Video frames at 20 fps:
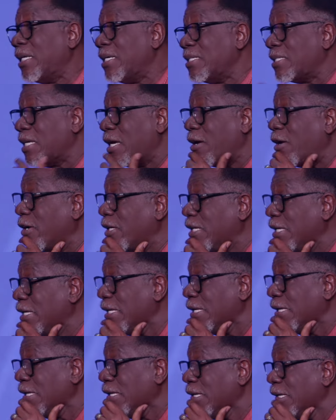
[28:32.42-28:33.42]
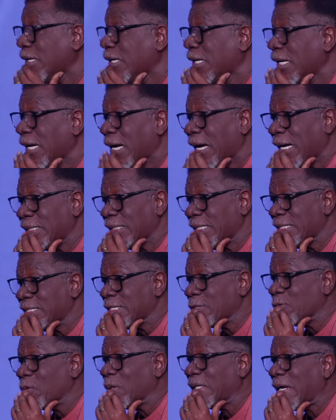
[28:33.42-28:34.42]
and say, honey, this
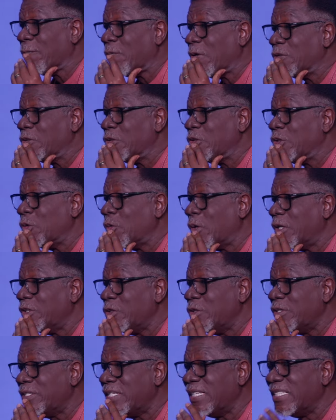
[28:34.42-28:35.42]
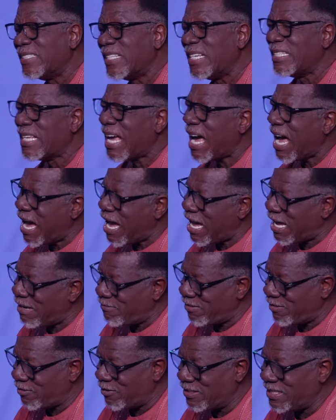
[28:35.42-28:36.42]
is what I want to do. What do you think? Say,
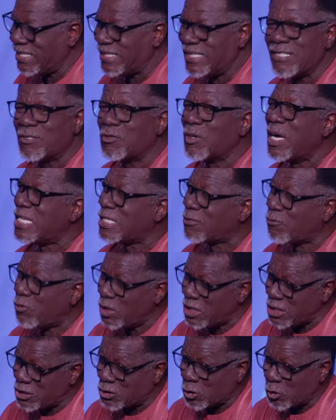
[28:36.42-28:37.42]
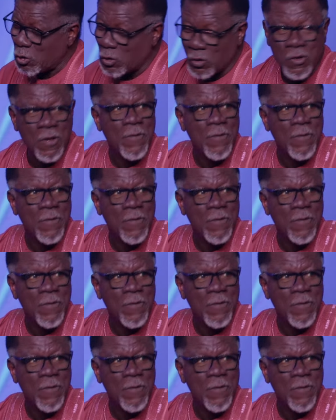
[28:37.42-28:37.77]
honey, this one is foolish. Oh.